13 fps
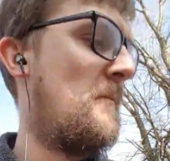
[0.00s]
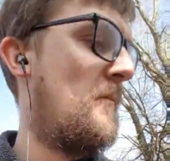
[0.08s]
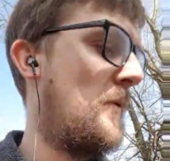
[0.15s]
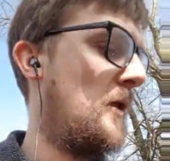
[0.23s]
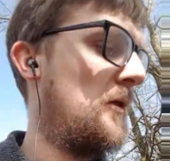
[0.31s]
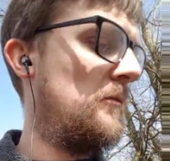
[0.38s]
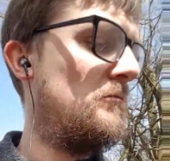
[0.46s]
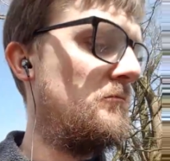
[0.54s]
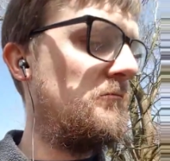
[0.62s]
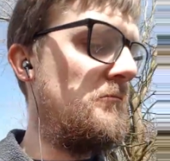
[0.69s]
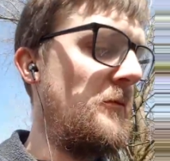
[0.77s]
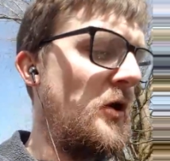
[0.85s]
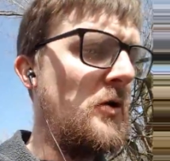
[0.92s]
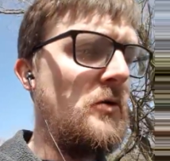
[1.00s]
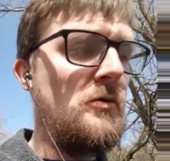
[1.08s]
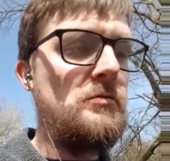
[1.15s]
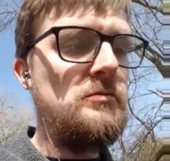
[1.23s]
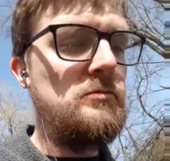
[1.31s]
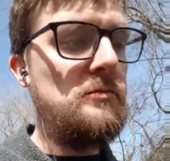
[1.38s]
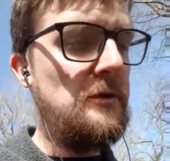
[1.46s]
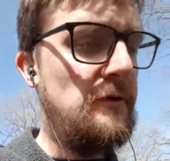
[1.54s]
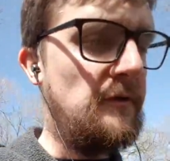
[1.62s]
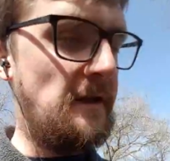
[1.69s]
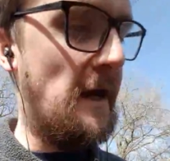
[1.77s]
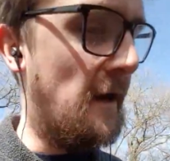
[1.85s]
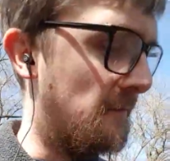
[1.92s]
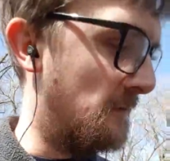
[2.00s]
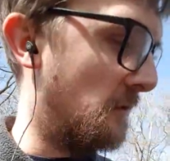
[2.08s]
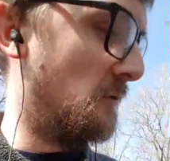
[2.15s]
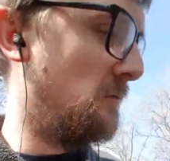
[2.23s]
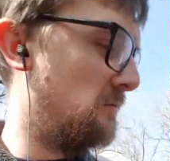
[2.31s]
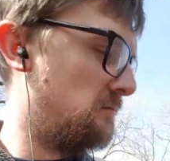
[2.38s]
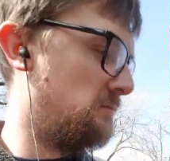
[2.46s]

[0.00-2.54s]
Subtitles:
Well, no, it doesn't have to.